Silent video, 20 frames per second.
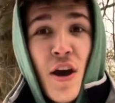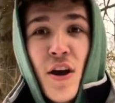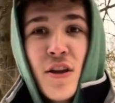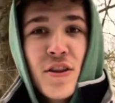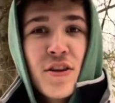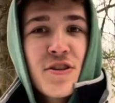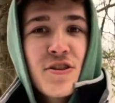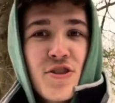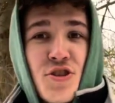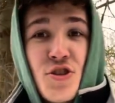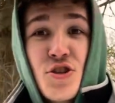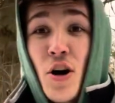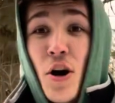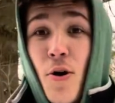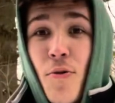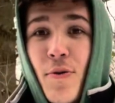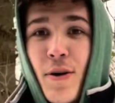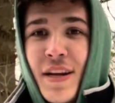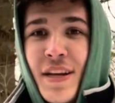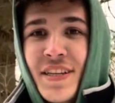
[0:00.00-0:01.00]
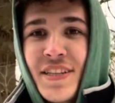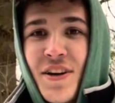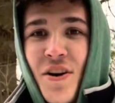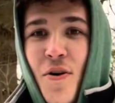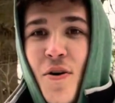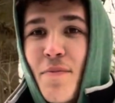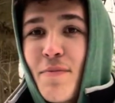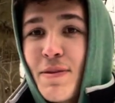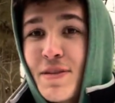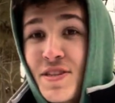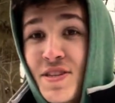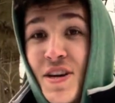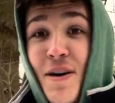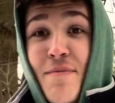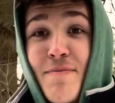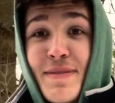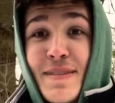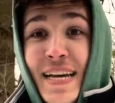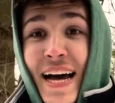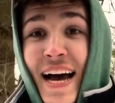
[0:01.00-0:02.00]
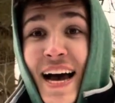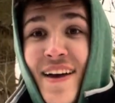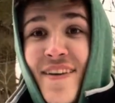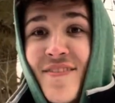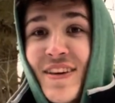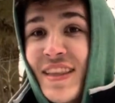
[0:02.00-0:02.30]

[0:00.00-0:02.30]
they're just going and going, but sometime,